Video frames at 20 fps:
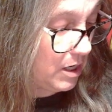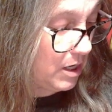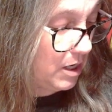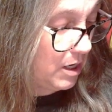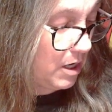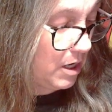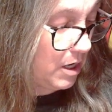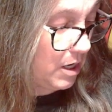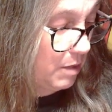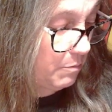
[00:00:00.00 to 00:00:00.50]

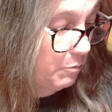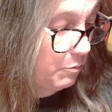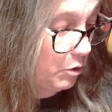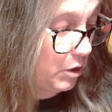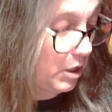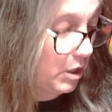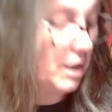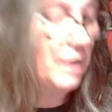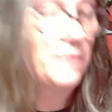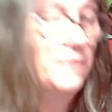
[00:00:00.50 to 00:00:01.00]

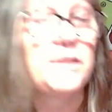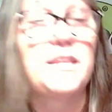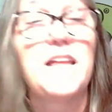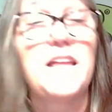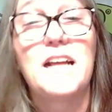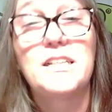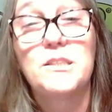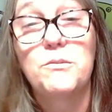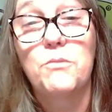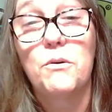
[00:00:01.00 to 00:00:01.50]
Mulan.
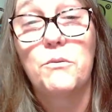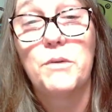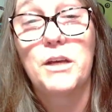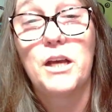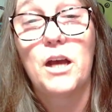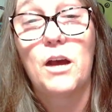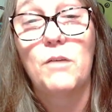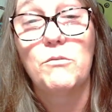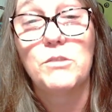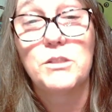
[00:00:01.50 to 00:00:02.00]
That's what we
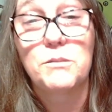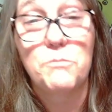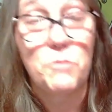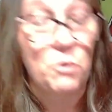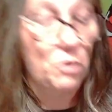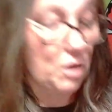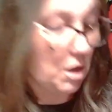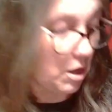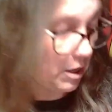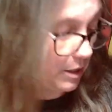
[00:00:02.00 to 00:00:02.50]
got was
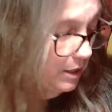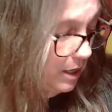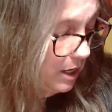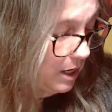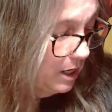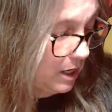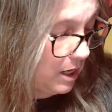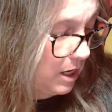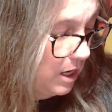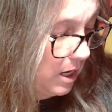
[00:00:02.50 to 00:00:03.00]
Mulan.
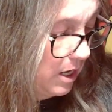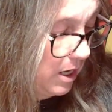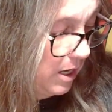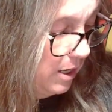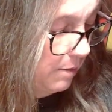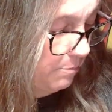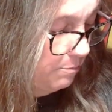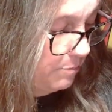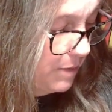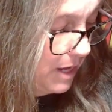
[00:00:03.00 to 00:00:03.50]

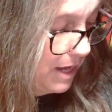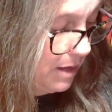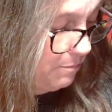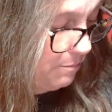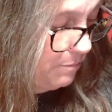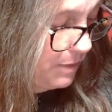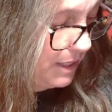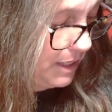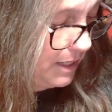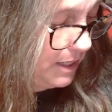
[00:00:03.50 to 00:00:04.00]

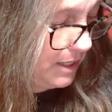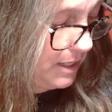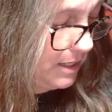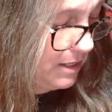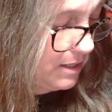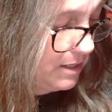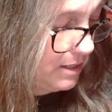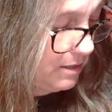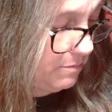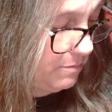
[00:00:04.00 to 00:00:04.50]
Bambi,
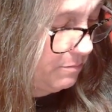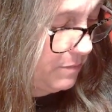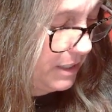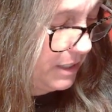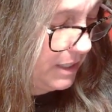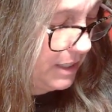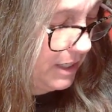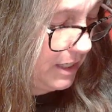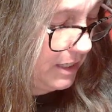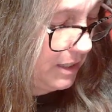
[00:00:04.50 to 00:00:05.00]

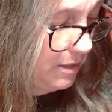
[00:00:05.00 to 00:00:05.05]
Mickey and the